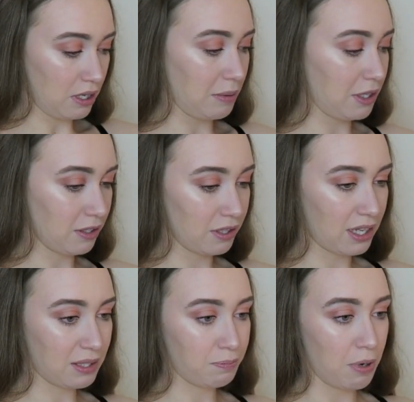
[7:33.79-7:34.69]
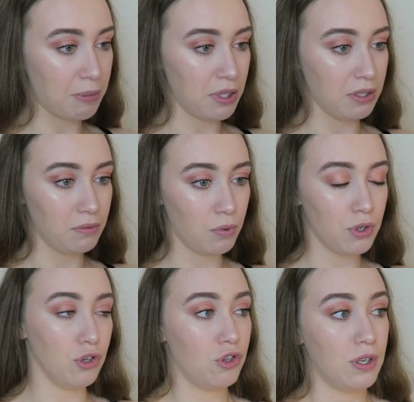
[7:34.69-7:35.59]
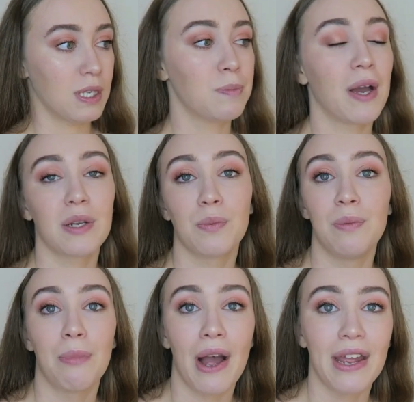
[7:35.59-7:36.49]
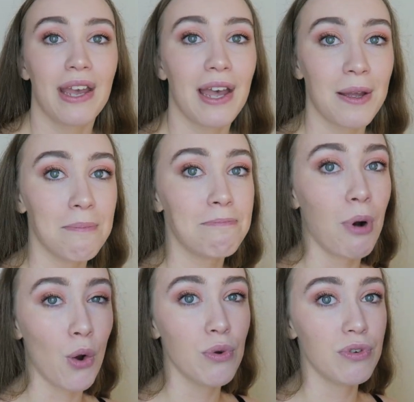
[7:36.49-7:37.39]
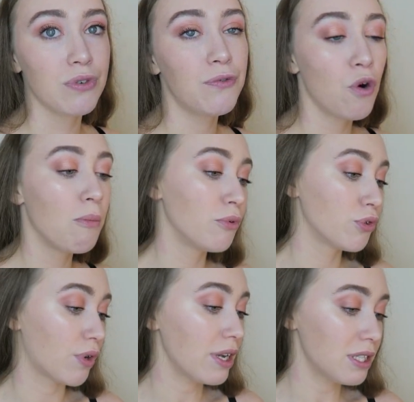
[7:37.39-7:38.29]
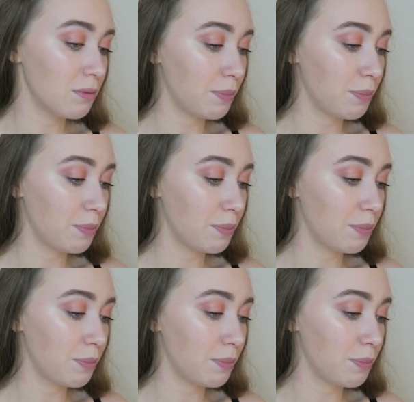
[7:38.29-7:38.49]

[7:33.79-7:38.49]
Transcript: I mean, that's probably what you should expect when buying a boned formal dress,